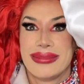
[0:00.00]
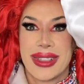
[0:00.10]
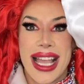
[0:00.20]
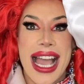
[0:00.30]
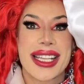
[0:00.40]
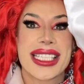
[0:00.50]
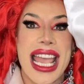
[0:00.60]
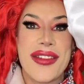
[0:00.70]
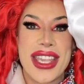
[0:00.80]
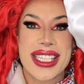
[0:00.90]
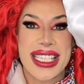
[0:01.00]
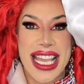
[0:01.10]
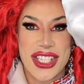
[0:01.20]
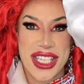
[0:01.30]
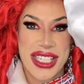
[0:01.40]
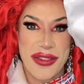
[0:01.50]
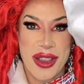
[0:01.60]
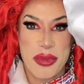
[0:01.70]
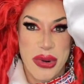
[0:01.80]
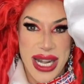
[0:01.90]
Octavia says she's
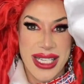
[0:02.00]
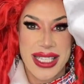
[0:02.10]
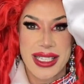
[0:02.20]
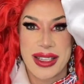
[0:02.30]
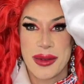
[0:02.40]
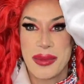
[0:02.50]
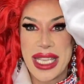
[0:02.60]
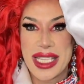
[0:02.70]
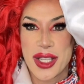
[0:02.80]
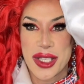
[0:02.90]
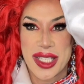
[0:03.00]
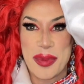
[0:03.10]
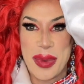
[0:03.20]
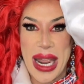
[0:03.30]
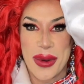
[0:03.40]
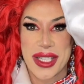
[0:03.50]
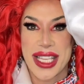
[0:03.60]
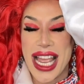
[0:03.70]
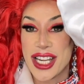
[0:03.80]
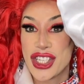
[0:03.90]
giving Prince meets Austin Powers,
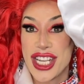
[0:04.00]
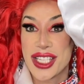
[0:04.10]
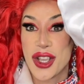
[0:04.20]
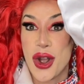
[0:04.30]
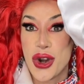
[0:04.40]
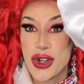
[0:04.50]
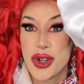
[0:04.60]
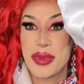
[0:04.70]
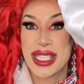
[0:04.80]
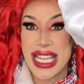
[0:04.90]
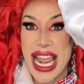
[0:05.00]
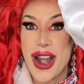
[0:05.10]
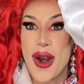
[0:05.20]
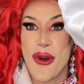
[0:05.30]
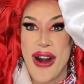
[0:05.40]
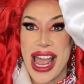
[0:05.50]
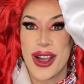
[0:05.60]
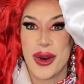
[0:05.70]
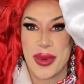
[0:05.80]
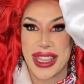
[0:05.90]
and she is 100% right
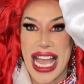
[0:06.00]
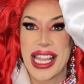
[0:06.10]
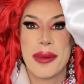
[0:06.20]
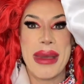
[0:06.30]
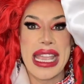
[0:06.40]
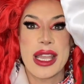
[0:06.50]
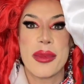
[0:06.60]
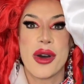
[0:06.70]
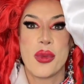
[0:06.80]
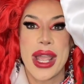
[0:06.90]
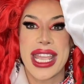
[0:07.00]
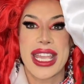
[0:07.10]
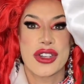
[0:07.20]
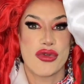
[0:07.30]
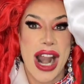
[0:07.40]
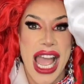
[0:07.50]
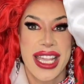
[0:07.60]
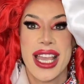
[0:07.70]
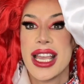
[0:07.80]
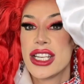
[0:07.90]
on with that. The makeup and wig is
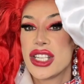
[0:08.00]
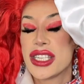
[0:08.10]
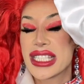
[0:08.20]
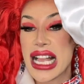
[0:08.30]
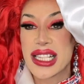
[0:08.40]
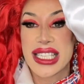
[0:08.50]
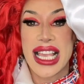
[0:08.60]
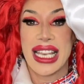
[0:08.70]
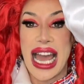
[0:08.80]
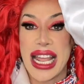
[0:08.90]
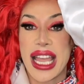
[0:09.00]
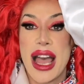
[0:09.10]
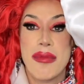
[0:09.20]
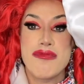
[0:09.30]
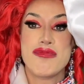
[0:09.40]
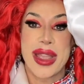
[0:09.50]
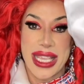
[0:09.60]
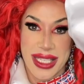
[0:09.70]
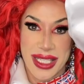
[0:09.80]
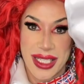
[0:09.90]
right. She sells it like a
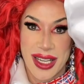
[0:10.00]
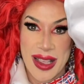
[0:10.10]
beast.